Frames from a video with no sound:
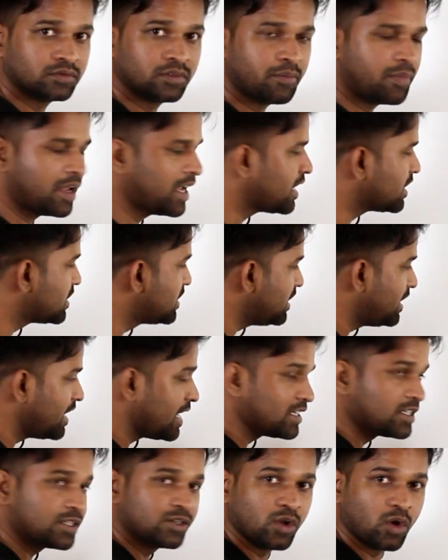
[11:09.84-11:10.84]
because it
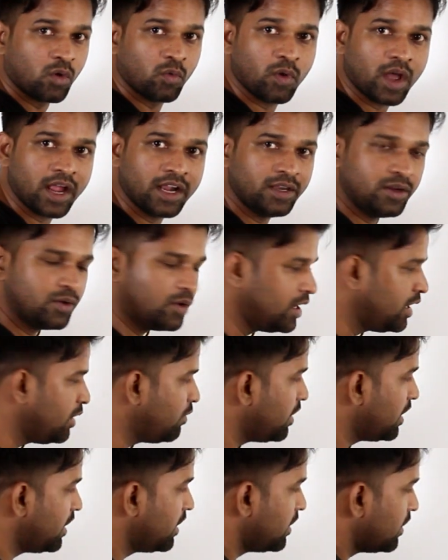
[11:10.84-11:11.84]
has no value
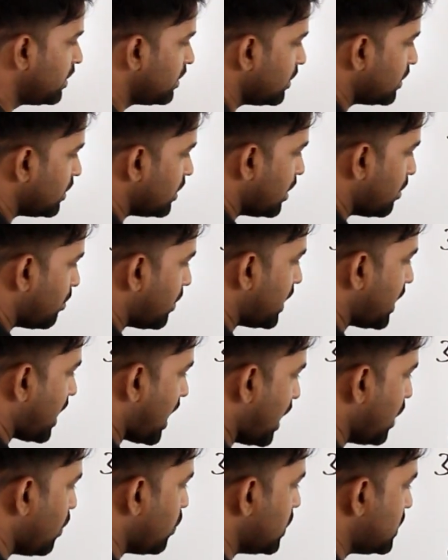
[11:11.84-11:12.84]
anyway. But
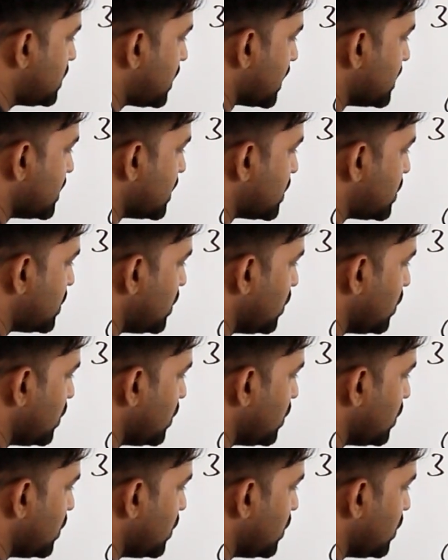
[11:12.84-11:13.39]
I would suggest